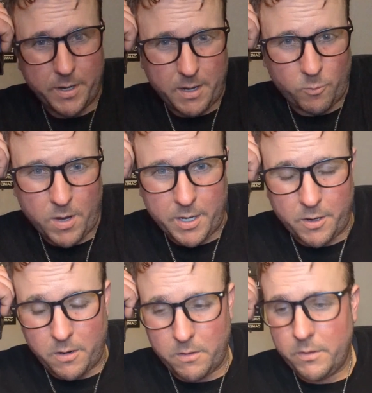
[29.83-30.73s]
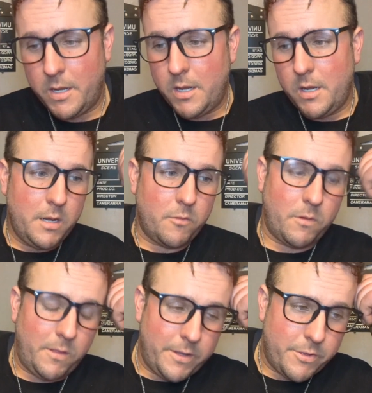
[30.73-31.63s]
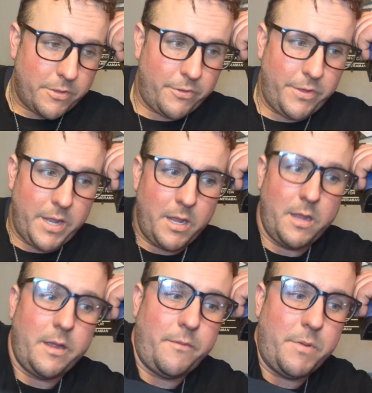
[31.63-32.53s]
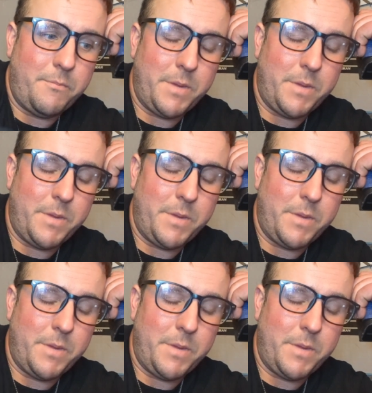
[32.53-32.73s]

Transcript: on retinol religiously. I've been